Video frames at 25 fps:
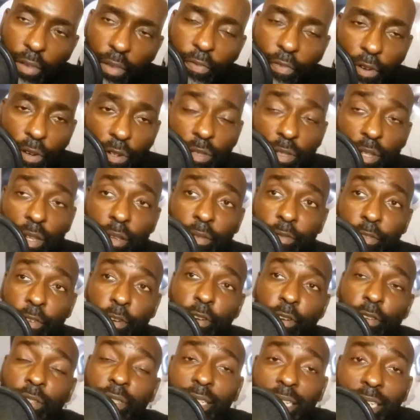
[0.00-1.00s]
first thing
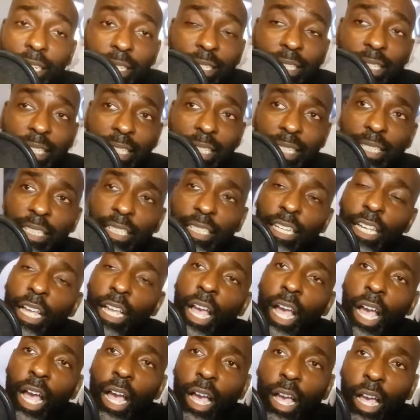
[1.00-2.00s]
first, this is
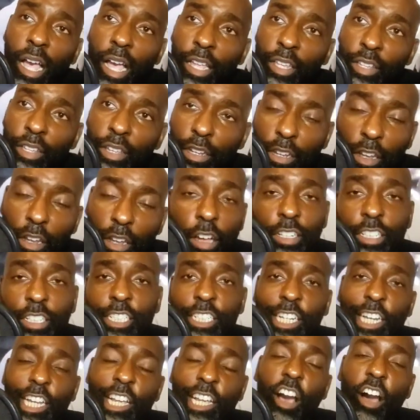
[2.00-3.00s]
the
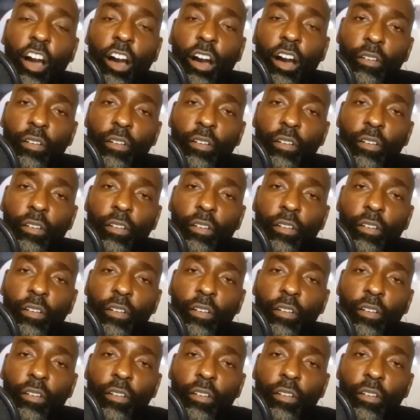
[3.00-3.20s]
launching